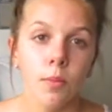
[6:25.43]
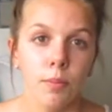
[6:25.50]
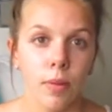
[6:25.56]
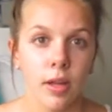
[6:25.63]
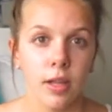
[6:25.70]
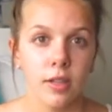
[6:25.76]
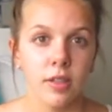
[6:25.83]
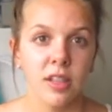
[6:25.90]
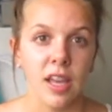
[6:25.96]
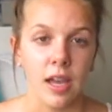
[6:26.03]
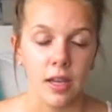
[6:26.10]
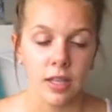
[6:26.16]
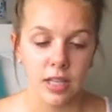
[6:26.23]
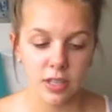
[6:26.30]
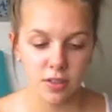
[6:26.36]
but
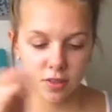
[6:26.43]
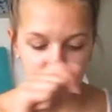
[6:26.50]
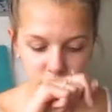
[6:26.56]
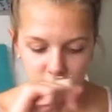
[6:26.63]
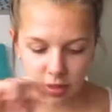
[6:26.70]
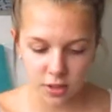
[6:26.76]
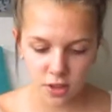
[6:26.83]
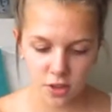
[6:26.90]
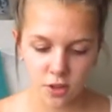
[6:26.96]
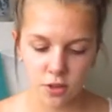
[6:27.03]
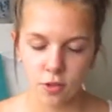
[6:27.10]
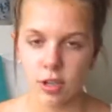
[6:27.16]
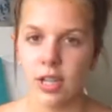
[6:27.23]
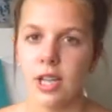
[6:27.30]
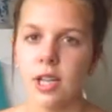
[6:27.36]
yeah, he just did this
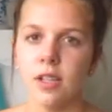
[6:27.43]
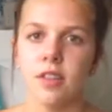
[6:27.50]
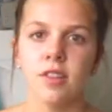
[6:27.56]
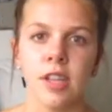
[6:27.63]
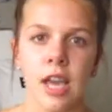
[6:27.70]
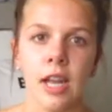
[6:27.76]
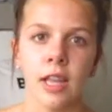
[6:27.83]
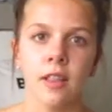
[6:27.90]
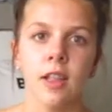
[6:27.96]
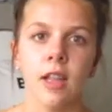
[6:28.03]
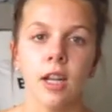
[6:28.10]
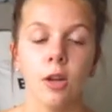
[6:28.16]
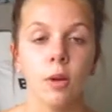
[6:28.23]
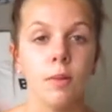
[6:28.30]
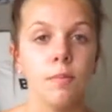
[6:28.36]
3D scanning thing,
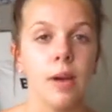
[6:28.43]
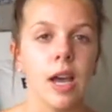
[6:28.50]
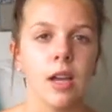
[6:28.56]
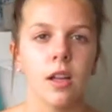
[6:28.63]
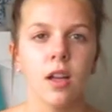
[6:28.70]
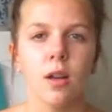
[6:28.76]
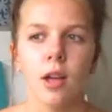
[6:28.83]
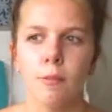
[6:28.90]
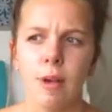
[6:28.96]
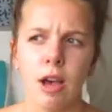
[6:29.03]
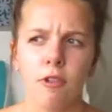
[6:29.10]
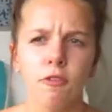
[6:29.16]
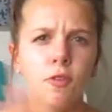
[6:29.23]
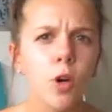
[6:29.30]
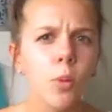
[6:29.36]
and I went back
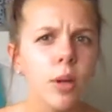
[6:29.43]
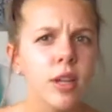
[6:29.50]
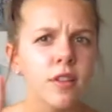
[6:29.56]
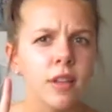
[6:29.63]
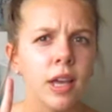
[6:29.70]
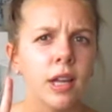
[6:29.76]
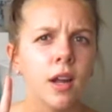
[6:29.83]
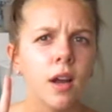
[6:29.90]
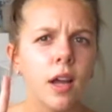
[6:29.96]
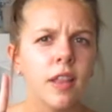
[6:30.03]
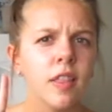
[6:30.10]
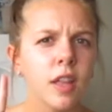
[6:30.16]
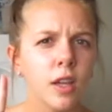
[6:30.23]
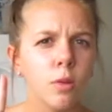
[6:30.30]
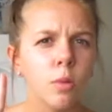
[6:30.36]
about 4 weeks later, I
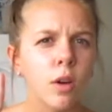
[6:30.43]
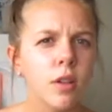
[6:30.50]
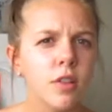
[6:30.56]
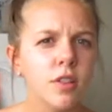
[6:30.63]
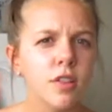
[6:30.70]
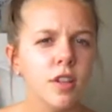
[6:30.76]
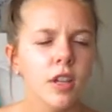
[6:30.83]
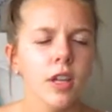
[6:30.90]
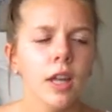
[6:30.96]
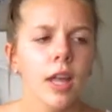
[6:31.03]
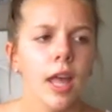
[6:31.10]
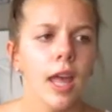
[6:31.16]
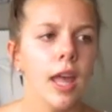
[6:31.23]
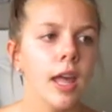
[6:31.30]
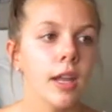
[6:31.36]
think it was,
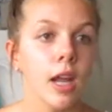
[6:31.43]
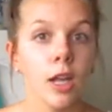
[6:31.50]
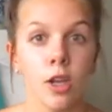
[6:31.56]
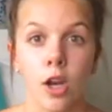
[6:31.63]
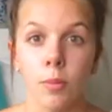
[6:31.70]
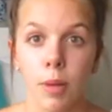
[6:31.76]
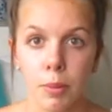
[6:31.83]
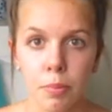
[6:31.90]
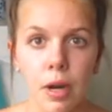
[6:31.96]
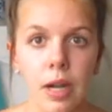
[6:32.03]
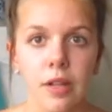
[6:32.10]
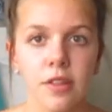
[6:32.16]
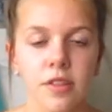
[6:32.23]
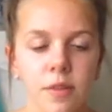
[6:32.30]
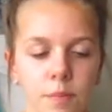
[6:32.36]
and I got my
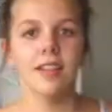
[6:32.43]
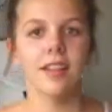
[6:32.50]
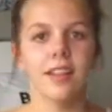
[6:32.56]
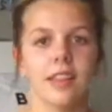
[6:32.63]
brace.